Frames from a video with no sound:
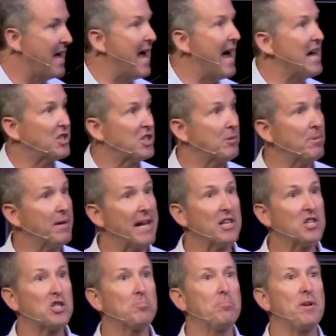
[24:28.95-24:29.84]
as he
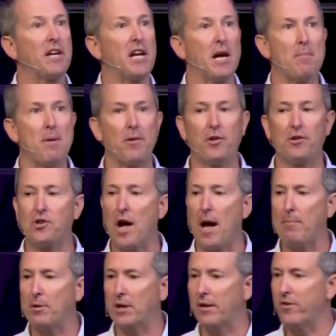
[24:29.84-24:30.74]
began speaking about the
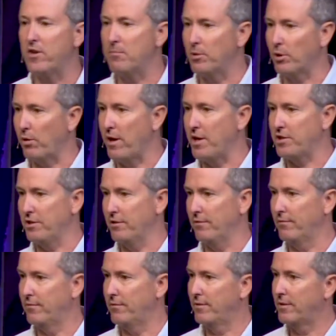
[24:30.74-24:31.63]
topic of immigration.
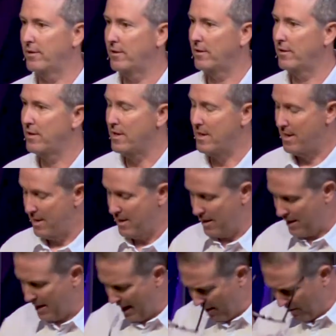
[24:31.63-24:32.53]

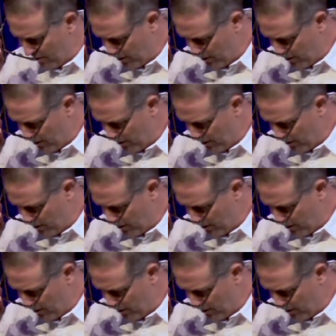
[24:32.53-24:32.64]
And